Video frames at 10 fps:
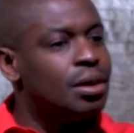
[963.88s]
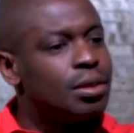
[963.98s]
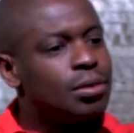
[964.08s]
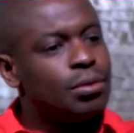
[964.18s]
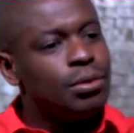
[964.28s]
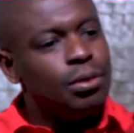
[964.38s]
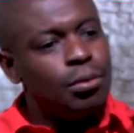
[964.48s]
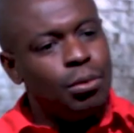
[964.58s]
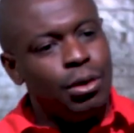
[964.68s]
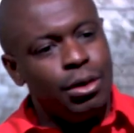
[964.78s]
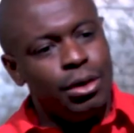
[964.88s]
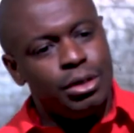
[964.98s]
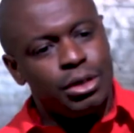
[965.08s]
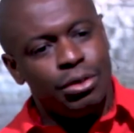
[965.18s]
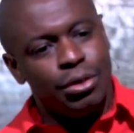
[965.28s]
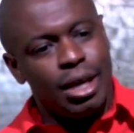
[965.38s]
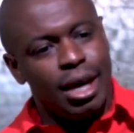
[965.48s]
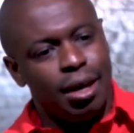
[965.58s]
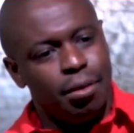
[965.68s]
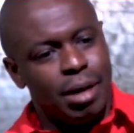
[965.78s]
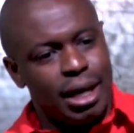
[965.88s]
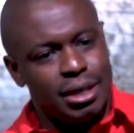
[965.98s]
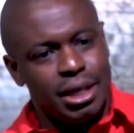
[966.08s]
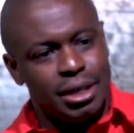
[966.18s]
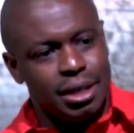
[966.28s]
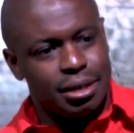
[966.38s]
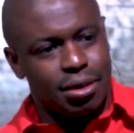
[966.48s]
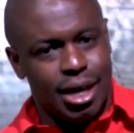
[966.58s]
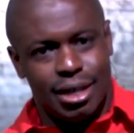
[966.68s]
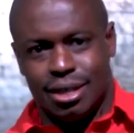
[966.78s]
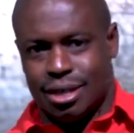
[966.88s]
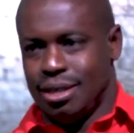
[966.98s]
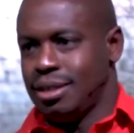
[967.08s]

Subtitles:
through the words you hear about Jesus Christ